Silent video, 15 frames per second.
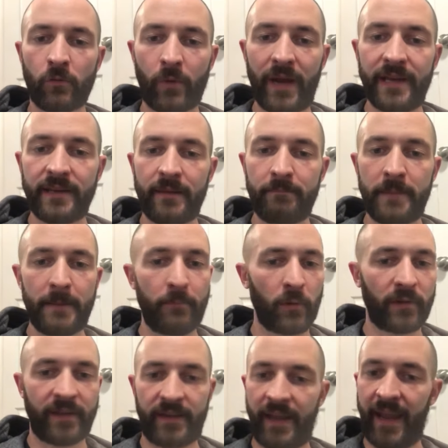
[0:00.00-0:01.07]
right? And
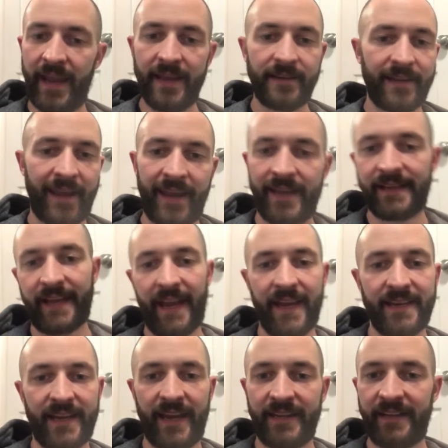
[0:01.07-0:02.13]
people could hate, hate,
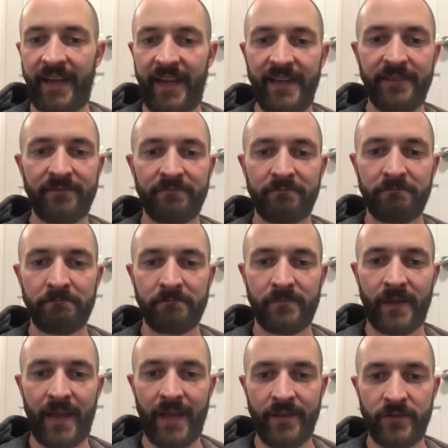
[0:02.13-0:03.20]
hate, hate, hate,
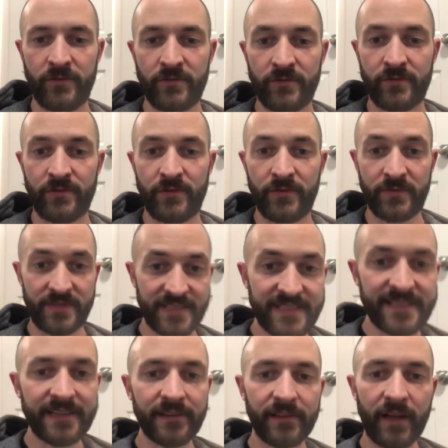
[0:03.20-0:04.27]
and you you
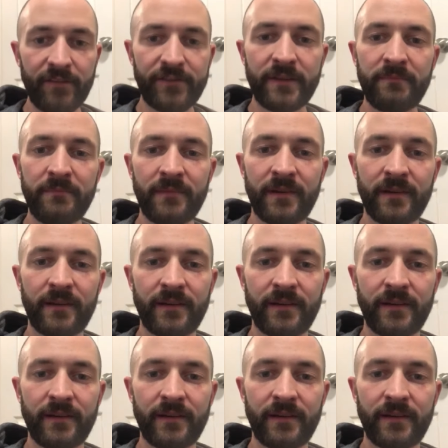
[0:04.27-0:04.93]
still love them.